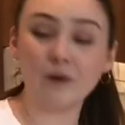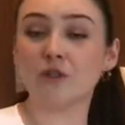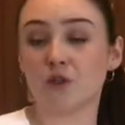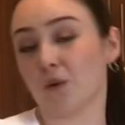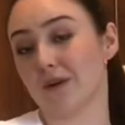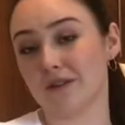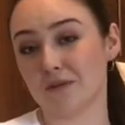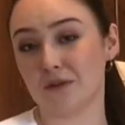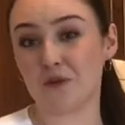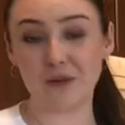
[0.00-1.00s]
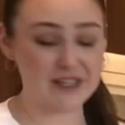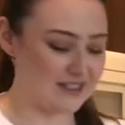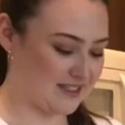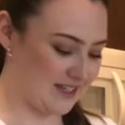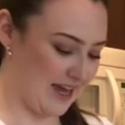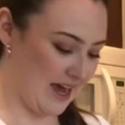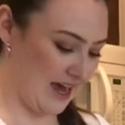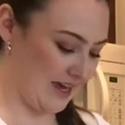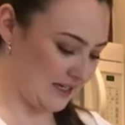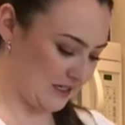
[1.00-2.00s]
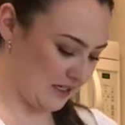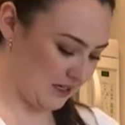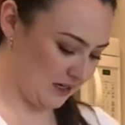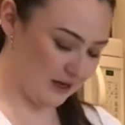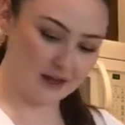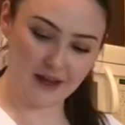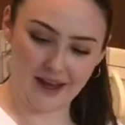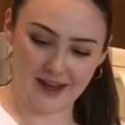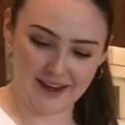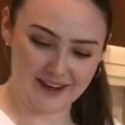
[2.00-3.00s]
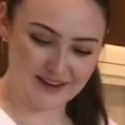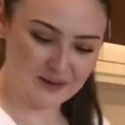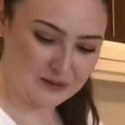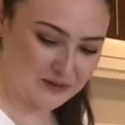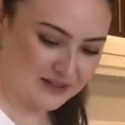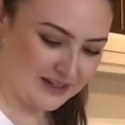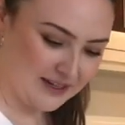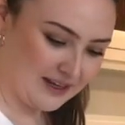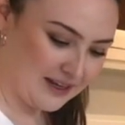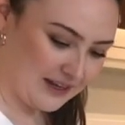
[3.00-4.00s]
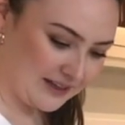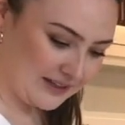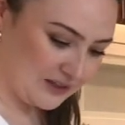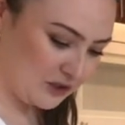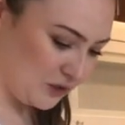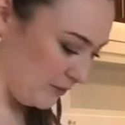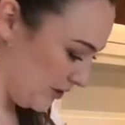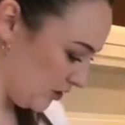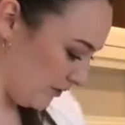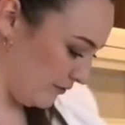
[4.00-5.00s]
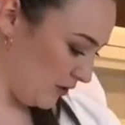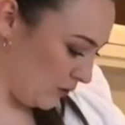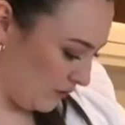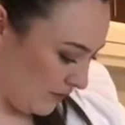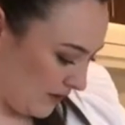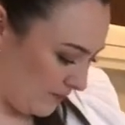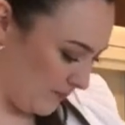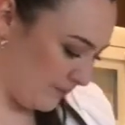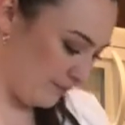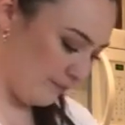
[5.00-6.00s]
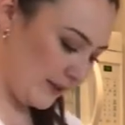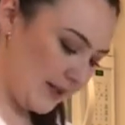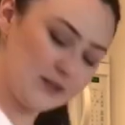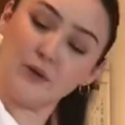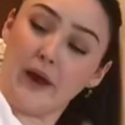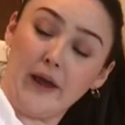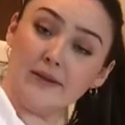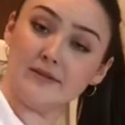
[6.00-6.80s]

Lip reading: Short, which means that I used a little too much on a few of them, but that's okay,